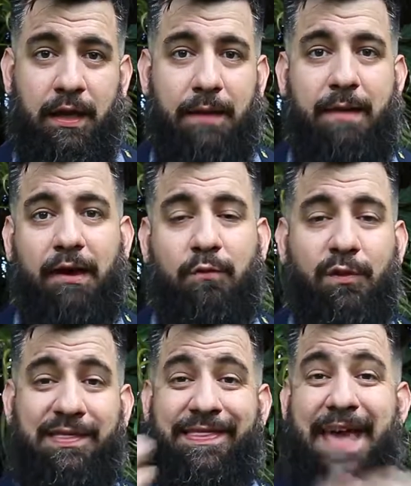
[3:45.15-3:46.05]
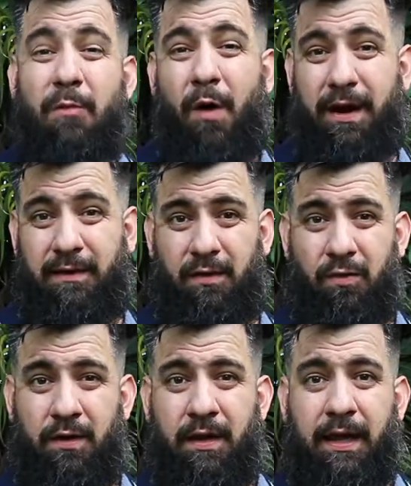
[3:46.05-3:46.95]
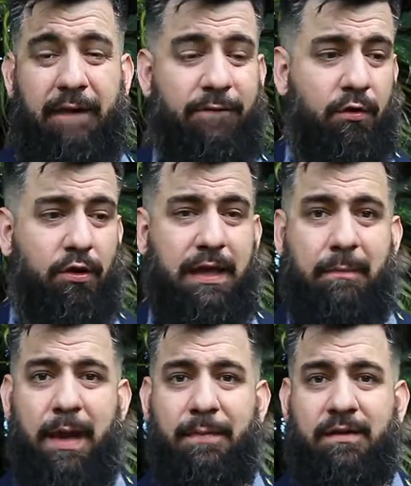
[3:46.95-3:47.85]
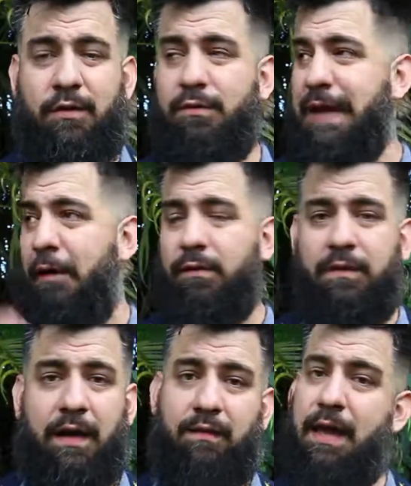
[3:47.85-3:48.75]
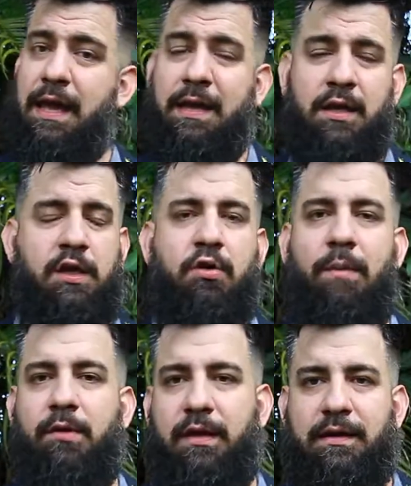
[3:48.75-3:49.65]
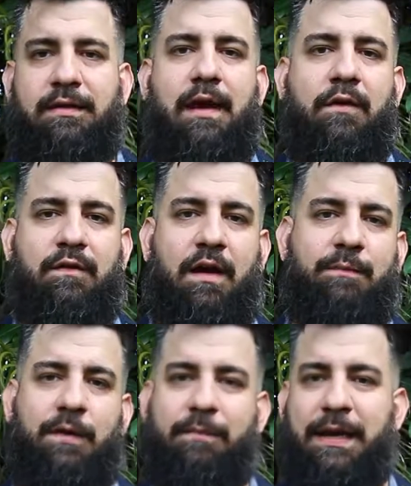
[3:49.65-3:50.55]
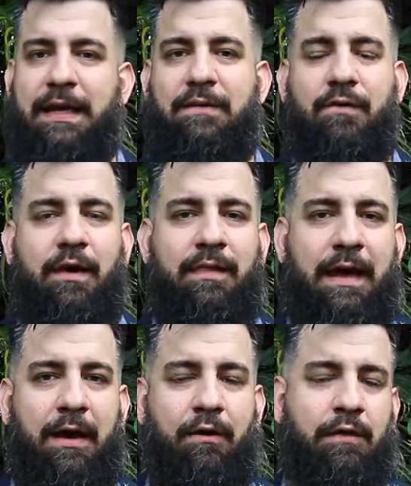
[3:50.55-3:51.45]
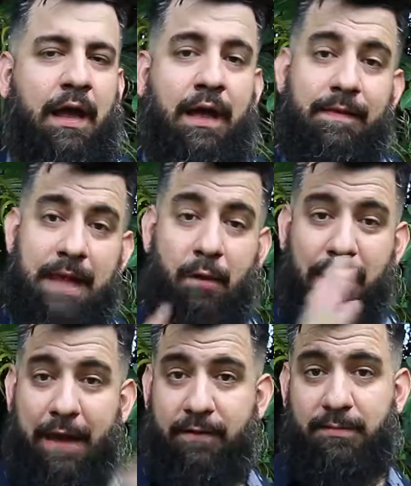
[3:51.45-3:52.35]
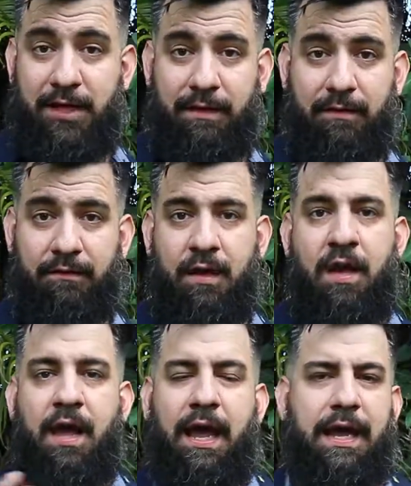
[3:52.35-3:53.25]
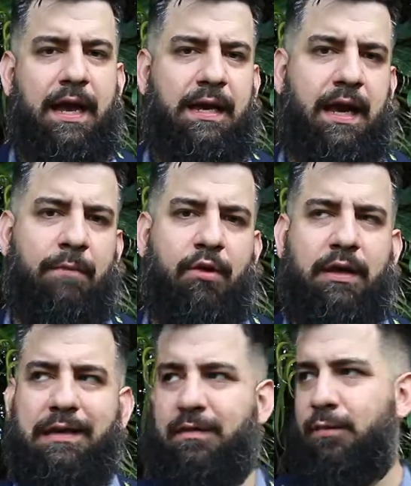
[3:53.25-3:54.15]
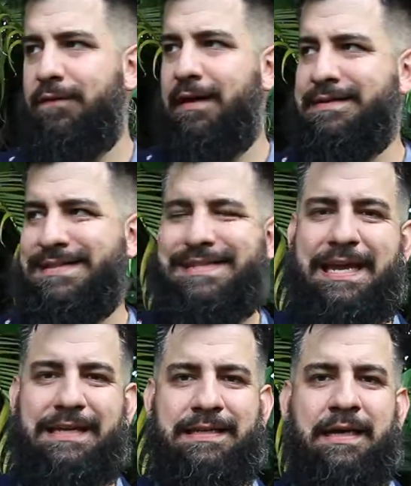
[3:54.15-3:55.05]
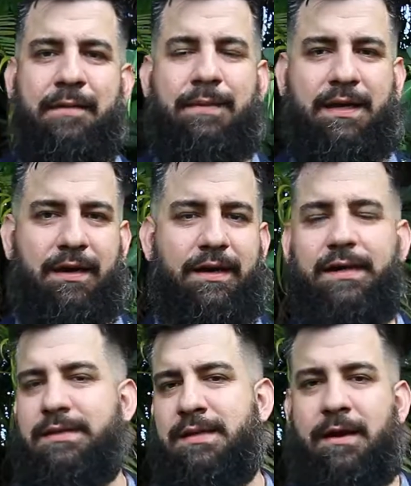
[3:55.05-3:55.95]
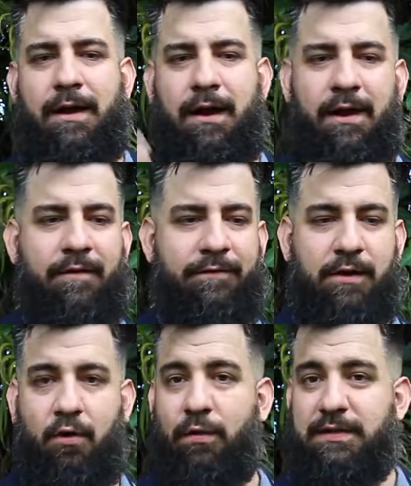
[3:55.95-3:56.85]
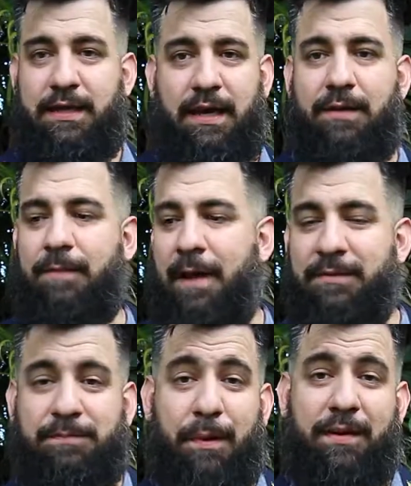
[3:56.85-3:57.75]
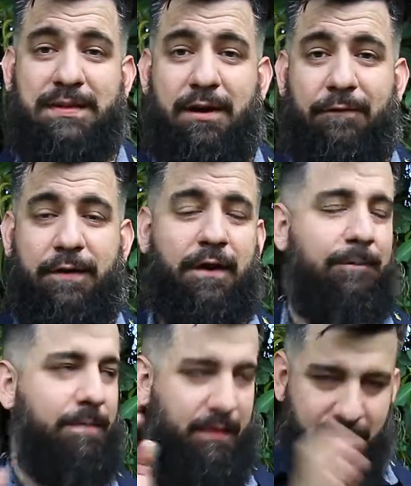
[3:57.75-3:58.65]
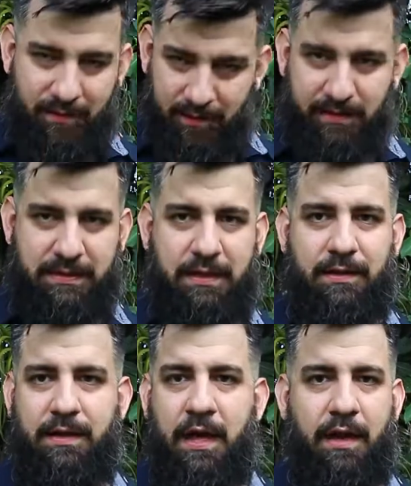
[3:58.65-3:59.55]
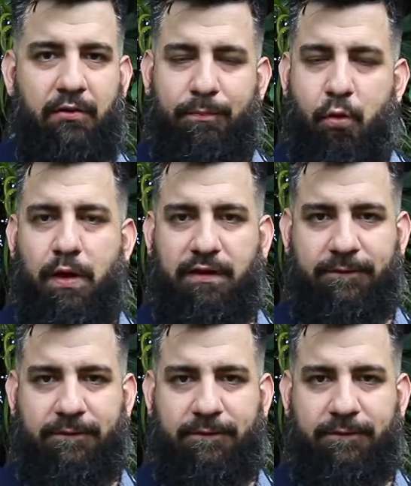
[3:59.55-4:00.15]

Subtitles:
It matters what they want to do. If they're looking maybe to downsize, hey Eddie, I'm looking to downsize because my kids are out of the house. Now we have an objective. Hey Eddie, I'm looking to move out of state because of, once again, I'm just by myself here. Another point to